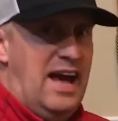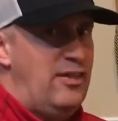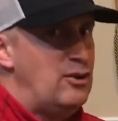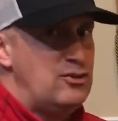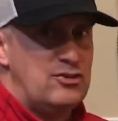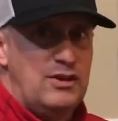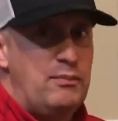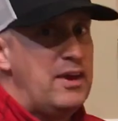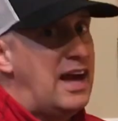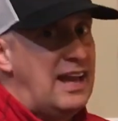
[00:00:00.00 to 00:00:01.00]
there's just
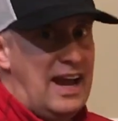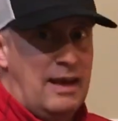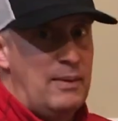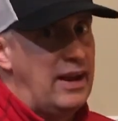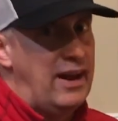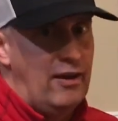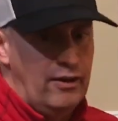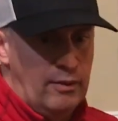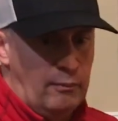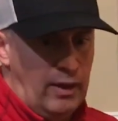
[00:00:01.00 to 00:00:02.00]
something I like about carrying
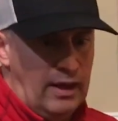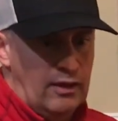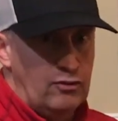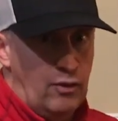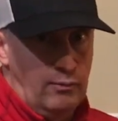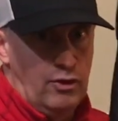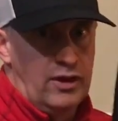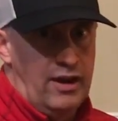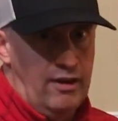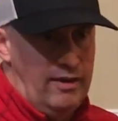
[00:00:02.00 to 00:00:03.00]
an umbrella, so I'm going to
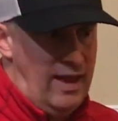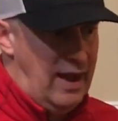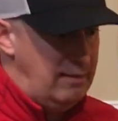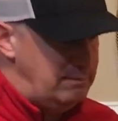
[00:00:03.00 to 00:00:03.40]
carry that.